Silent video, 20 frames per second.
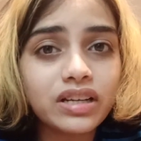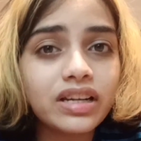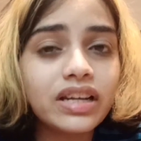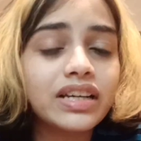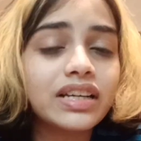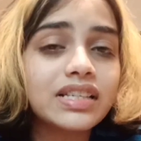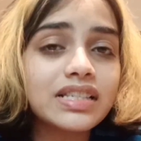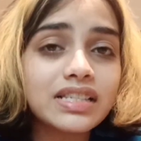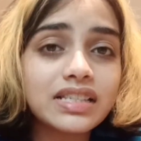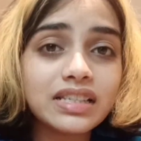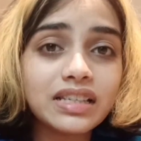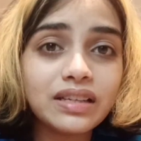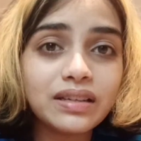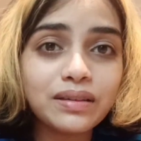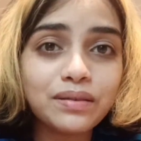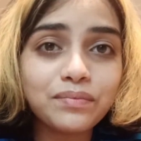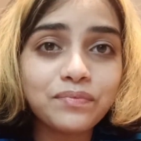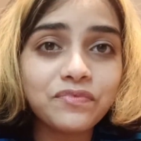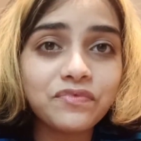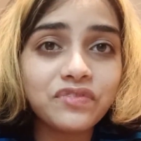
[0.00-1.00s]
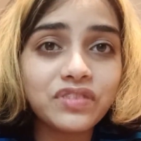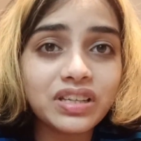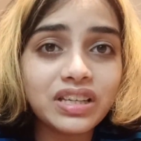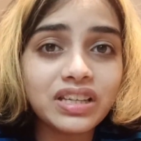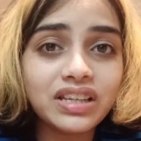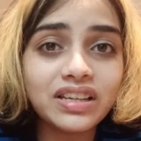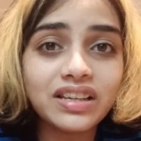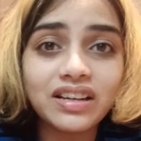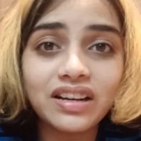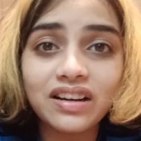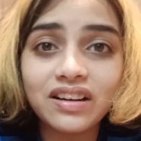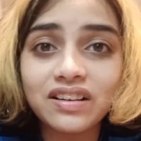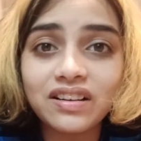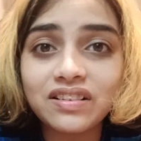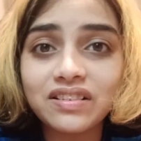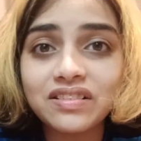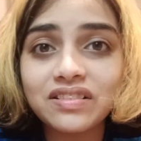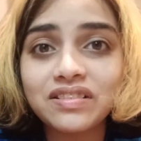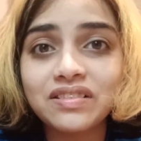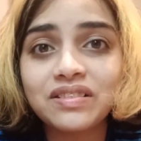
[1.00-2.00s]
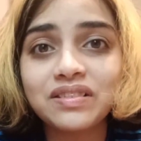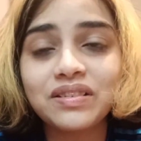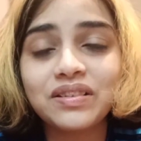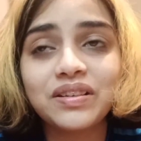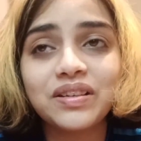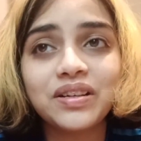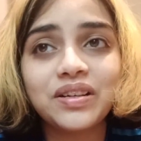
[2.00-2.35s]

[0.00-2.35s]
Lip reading: legacy we are